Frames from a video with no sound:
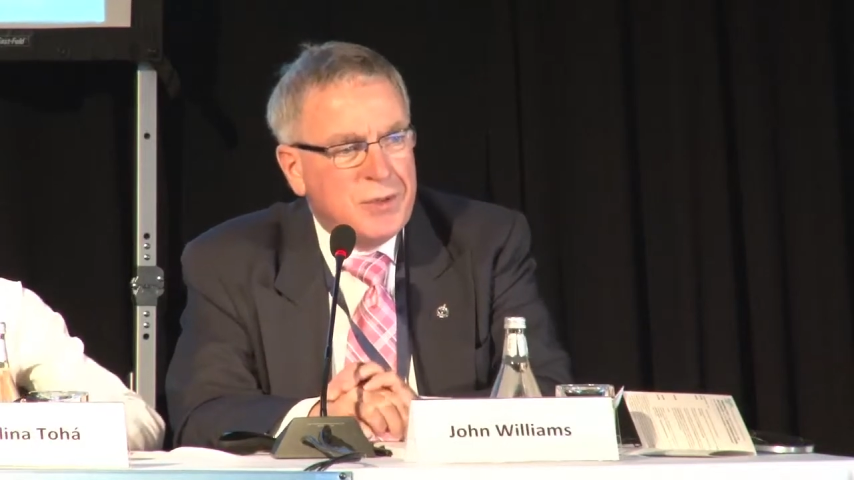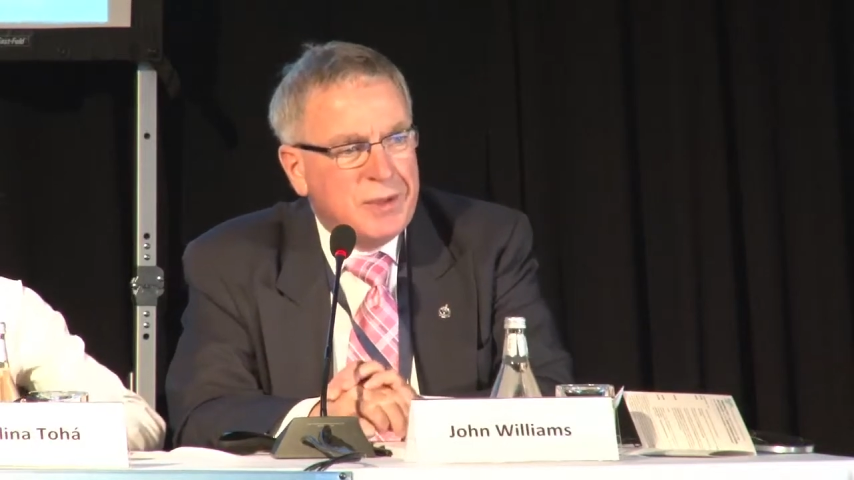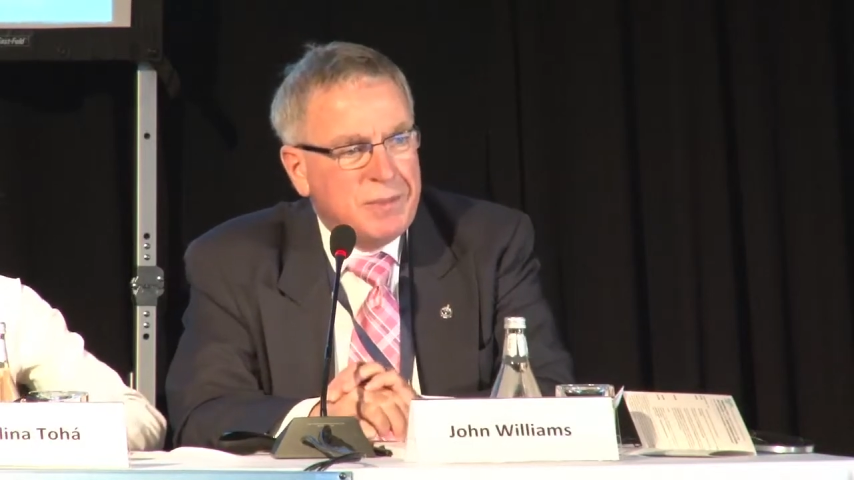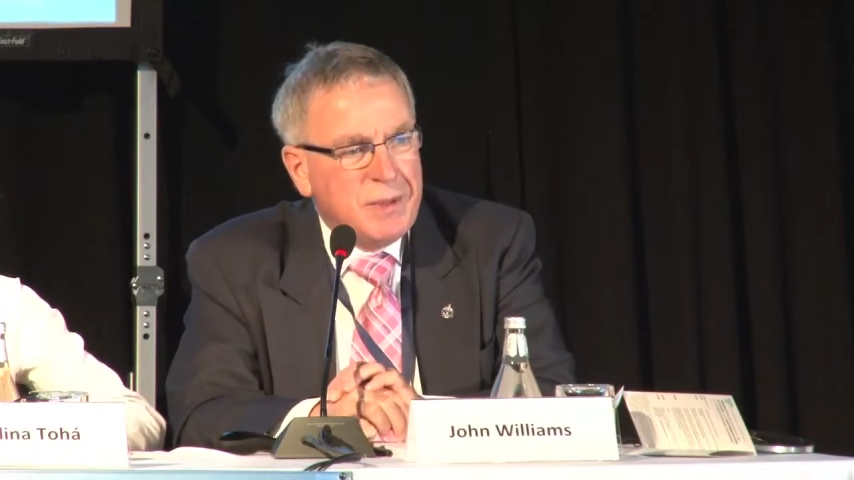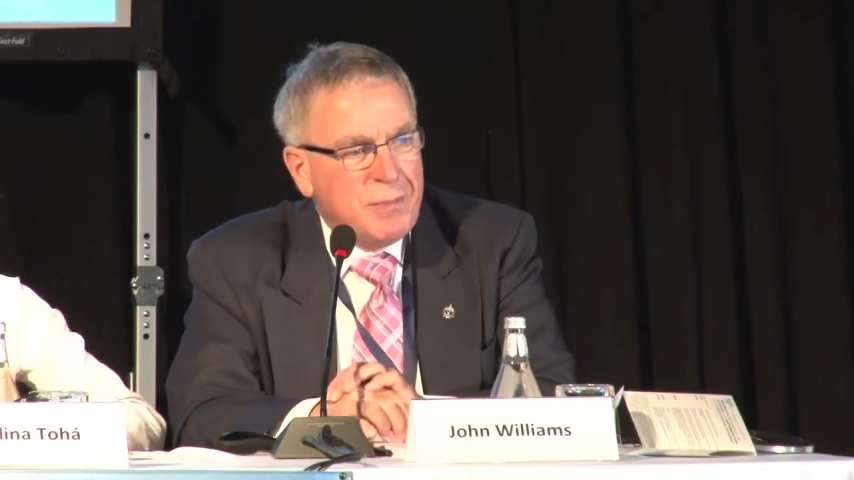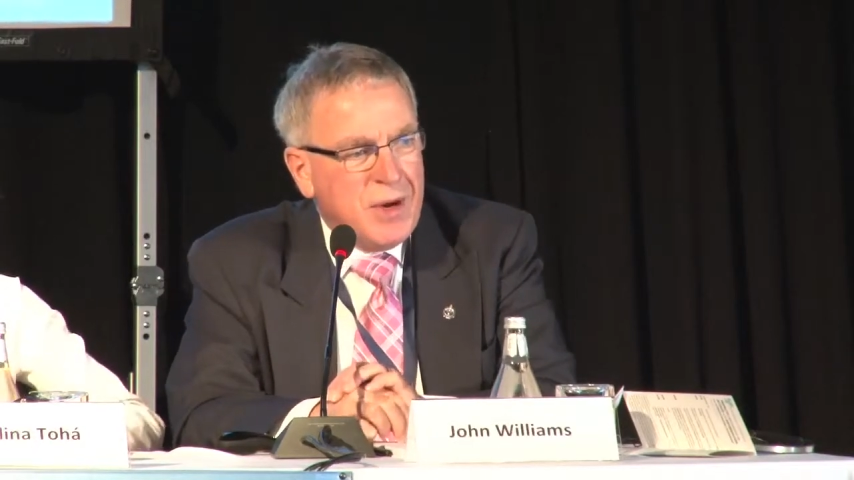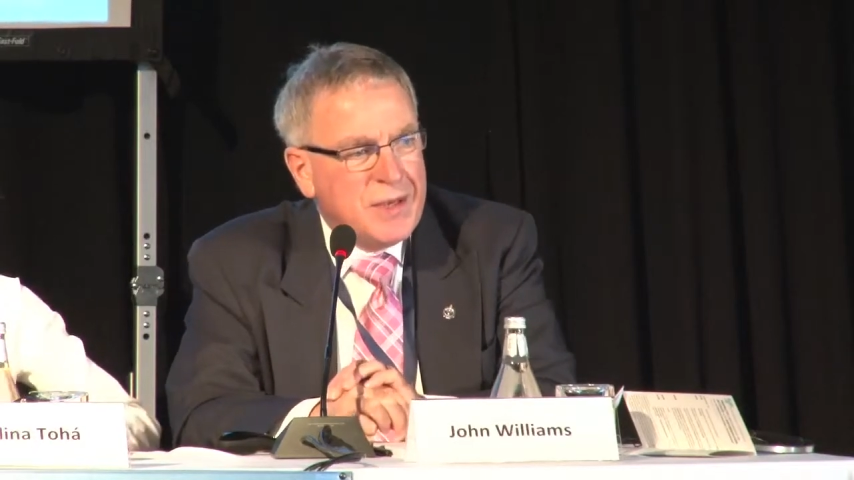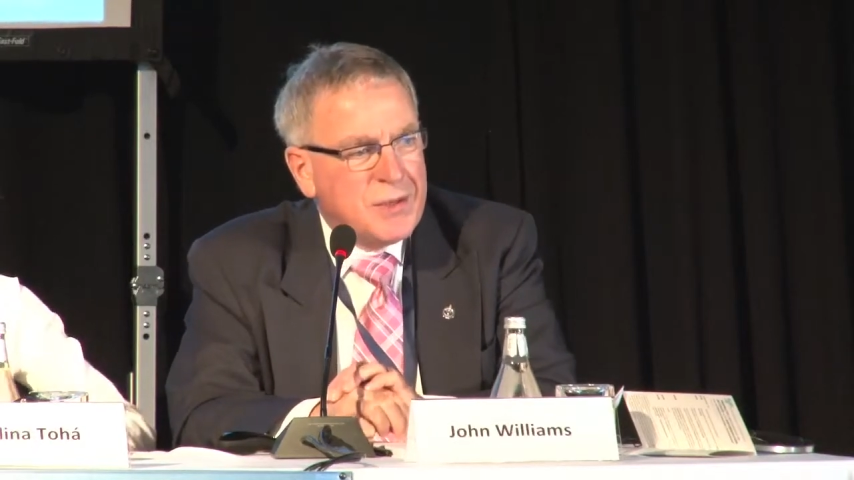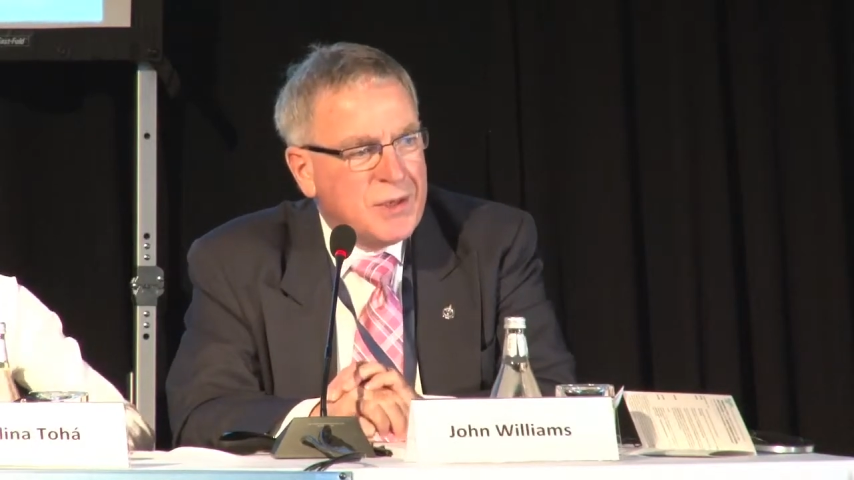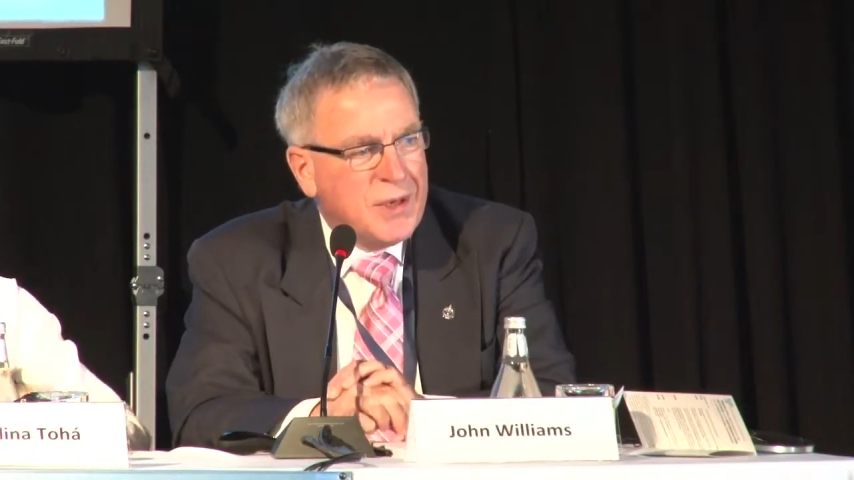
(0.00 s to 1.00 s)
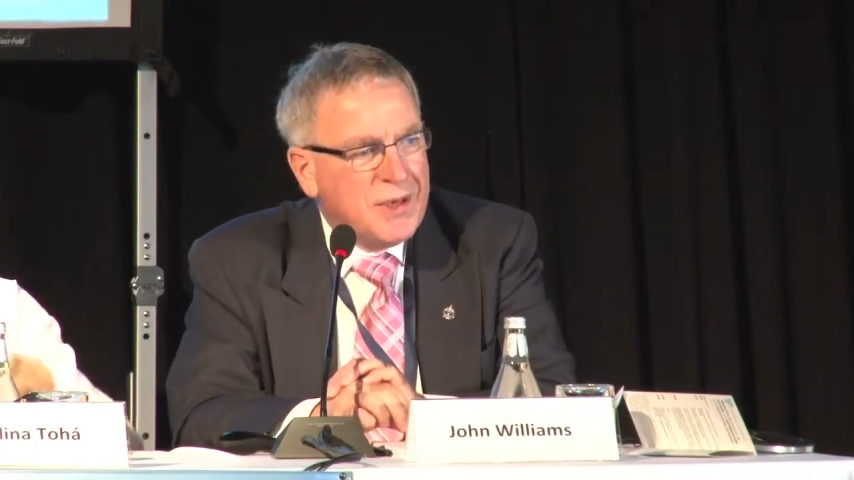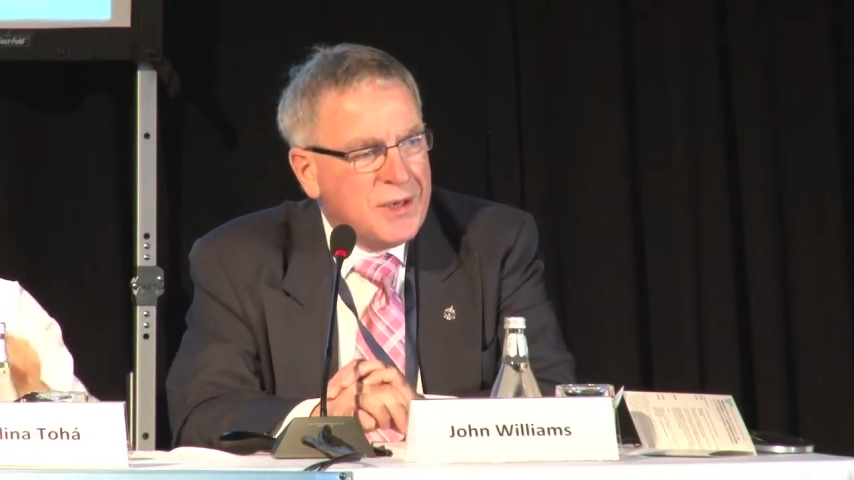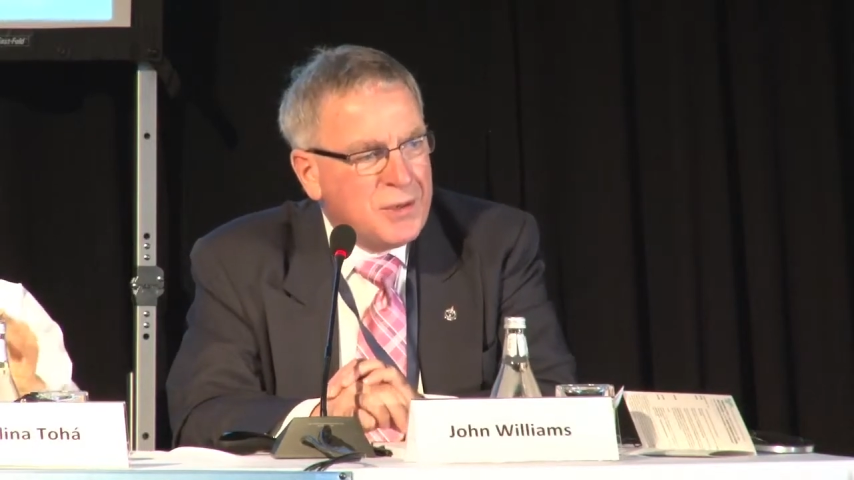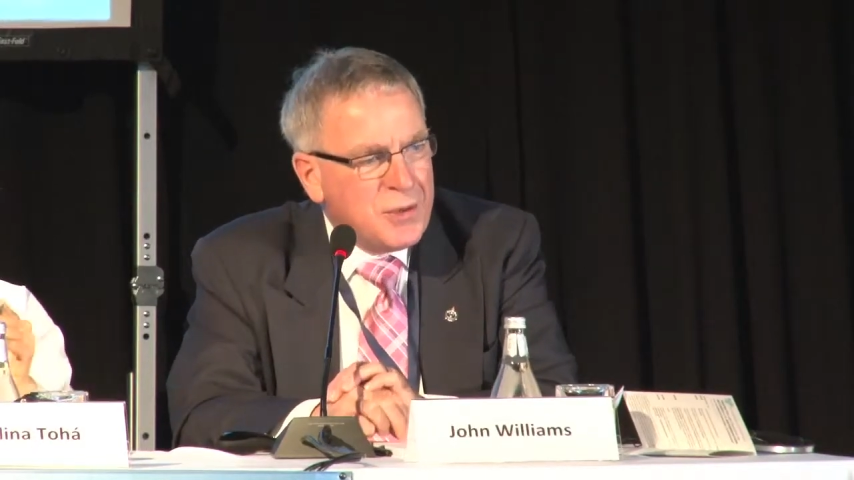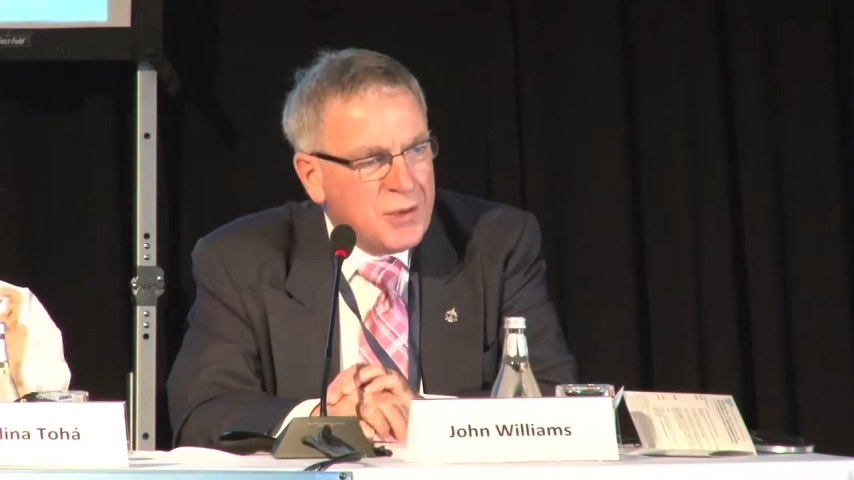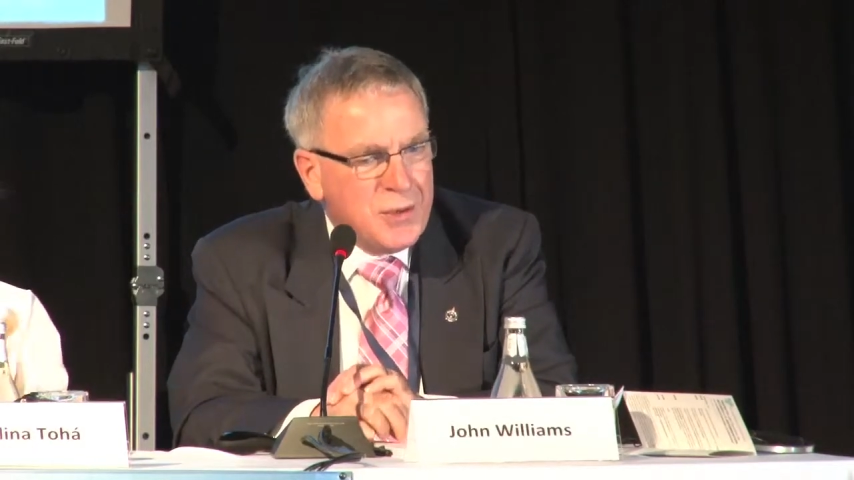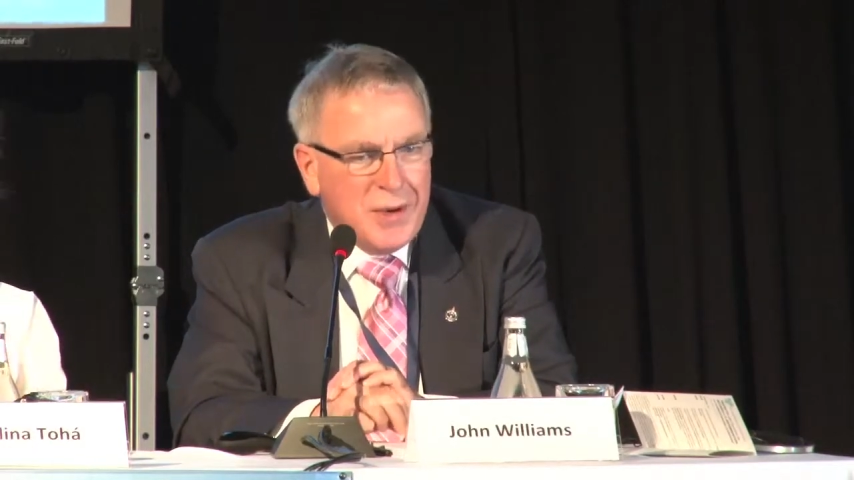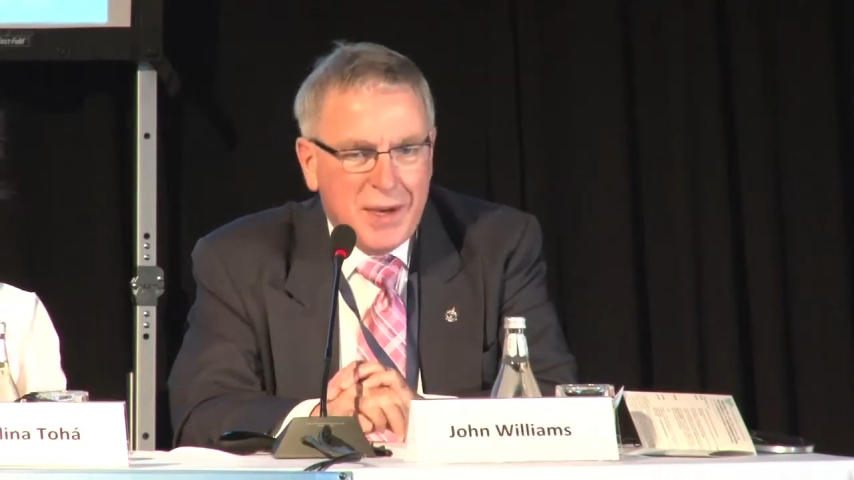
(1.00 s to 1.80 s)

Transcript: will be prosecuted too